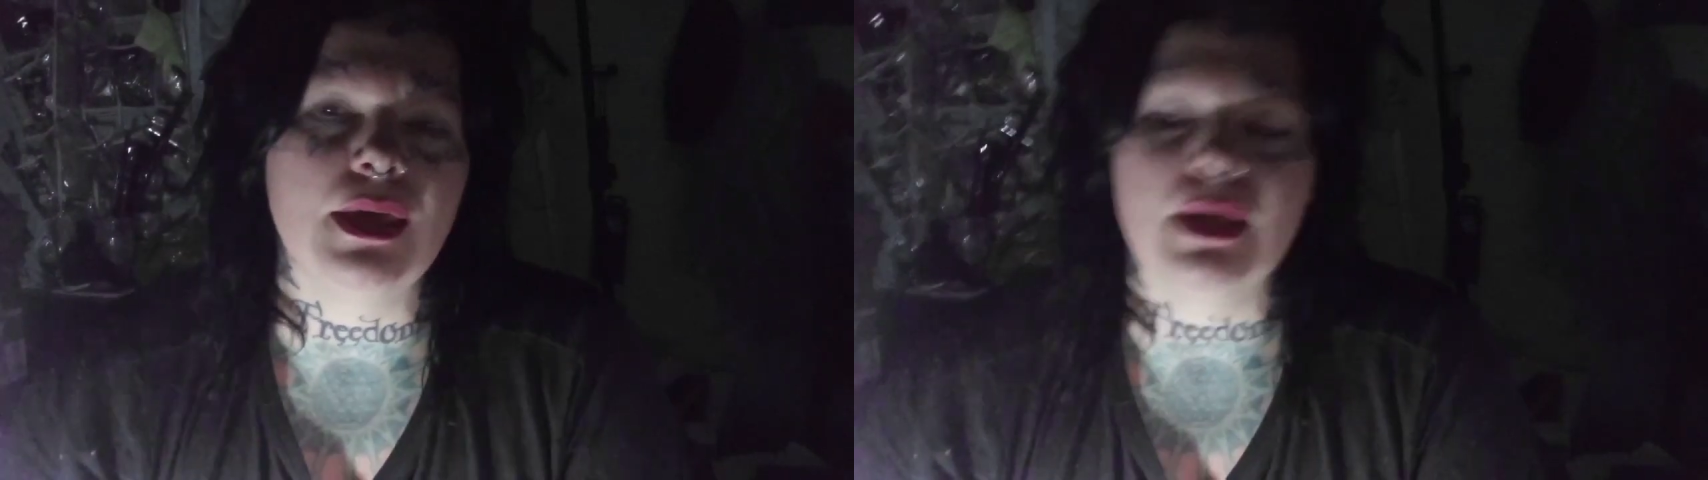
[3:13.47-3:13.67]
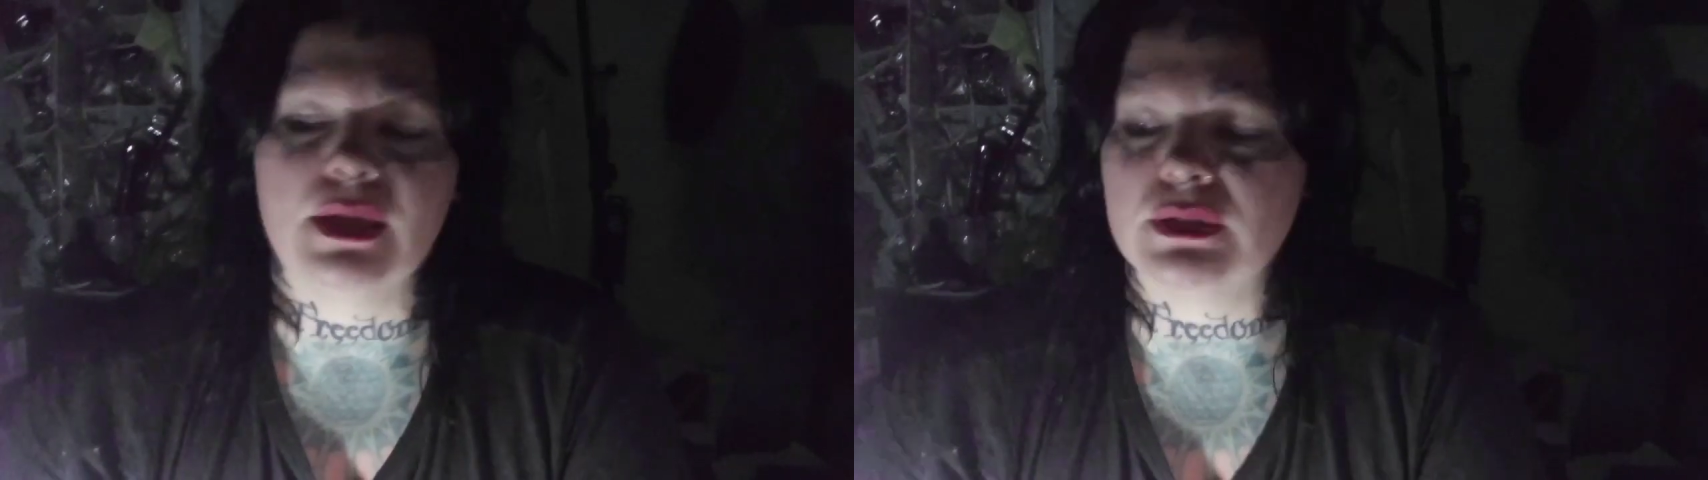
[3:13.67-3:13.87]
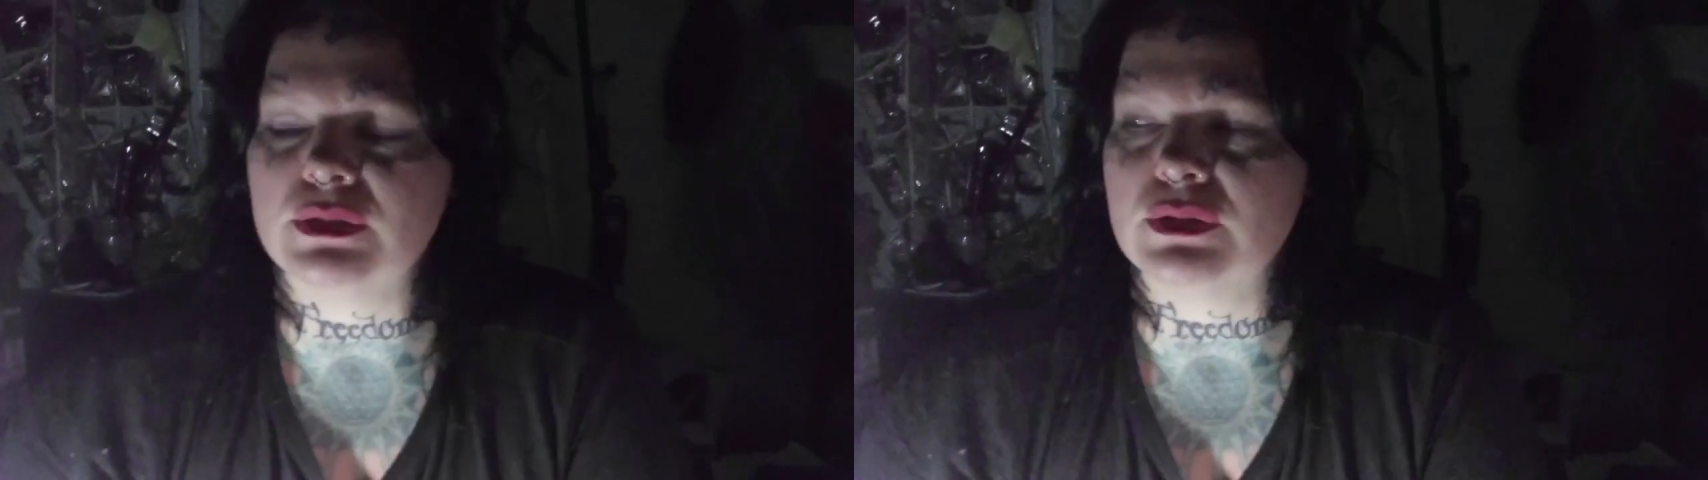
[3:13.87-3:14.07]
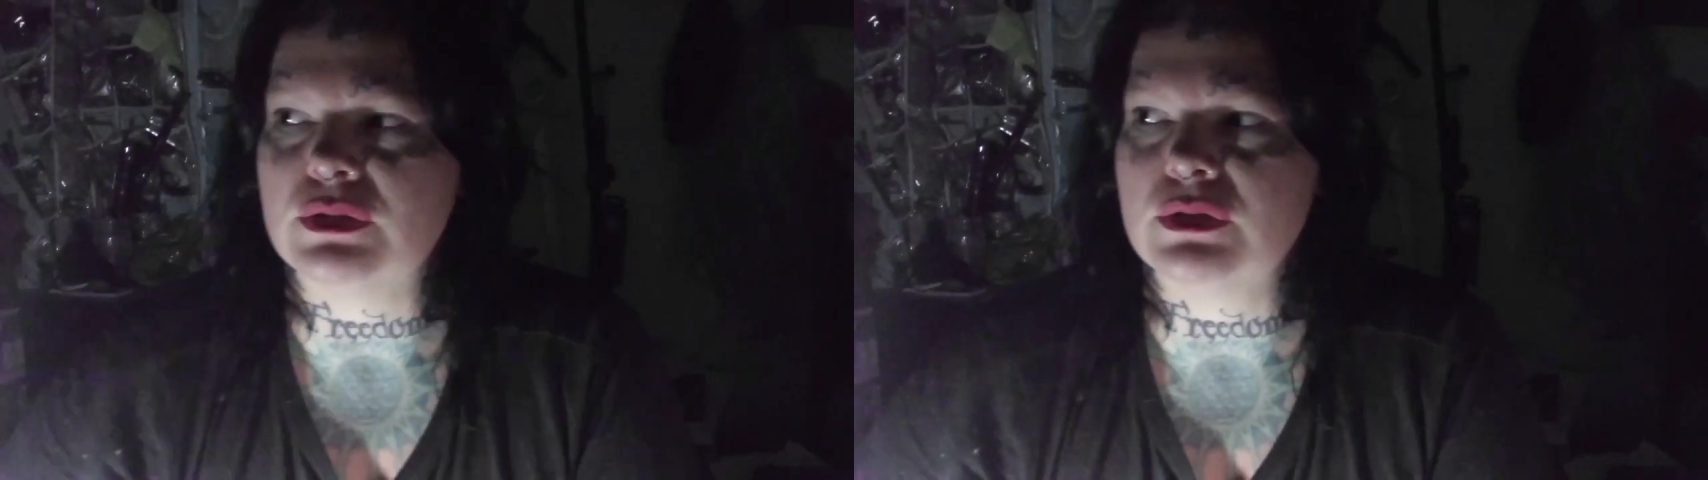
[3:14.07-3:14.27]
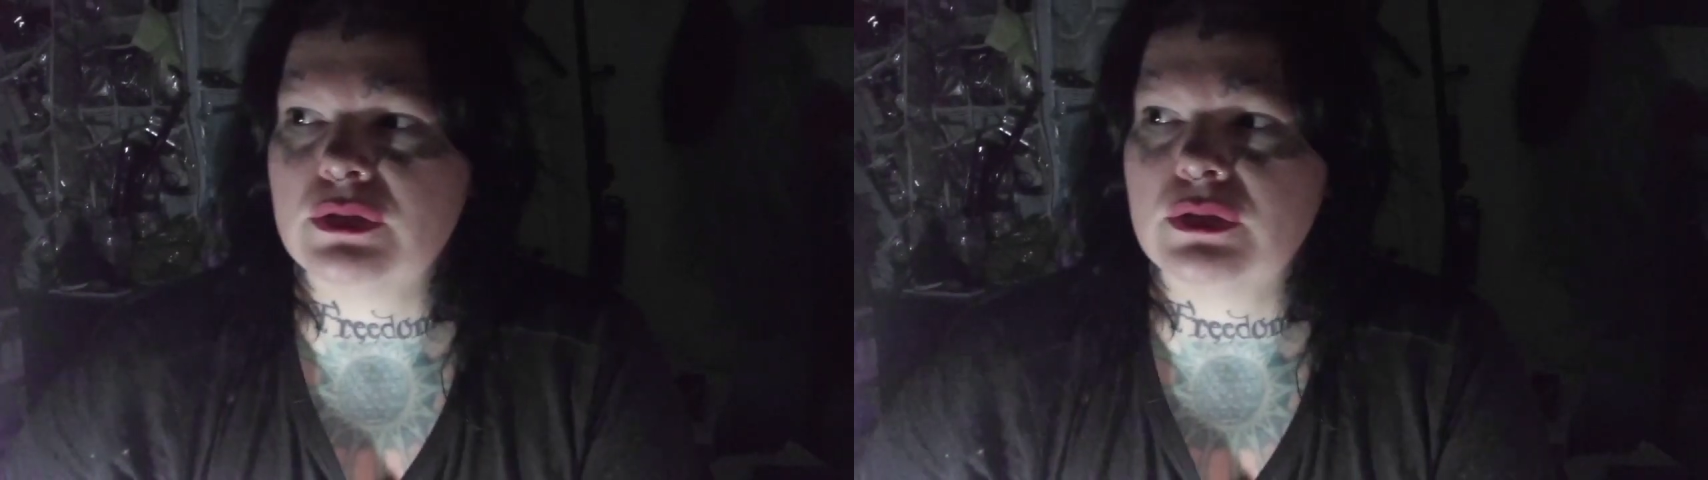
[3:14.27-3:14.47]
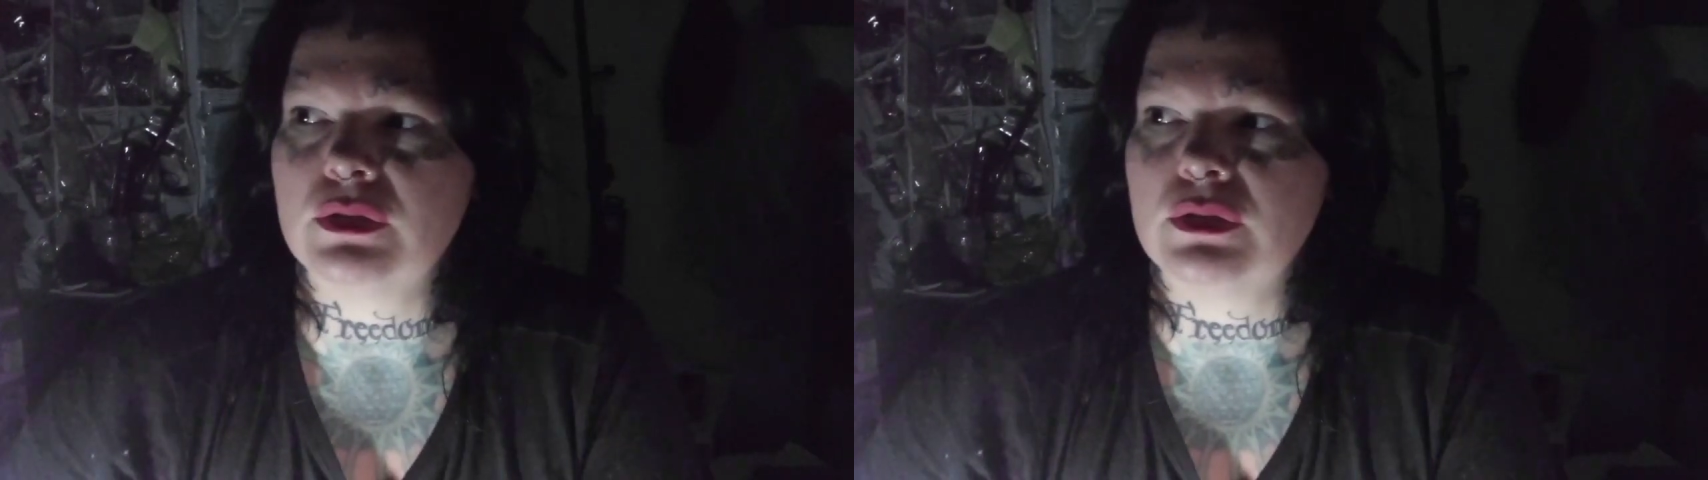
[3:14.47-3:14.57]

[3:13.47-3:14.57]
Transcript: and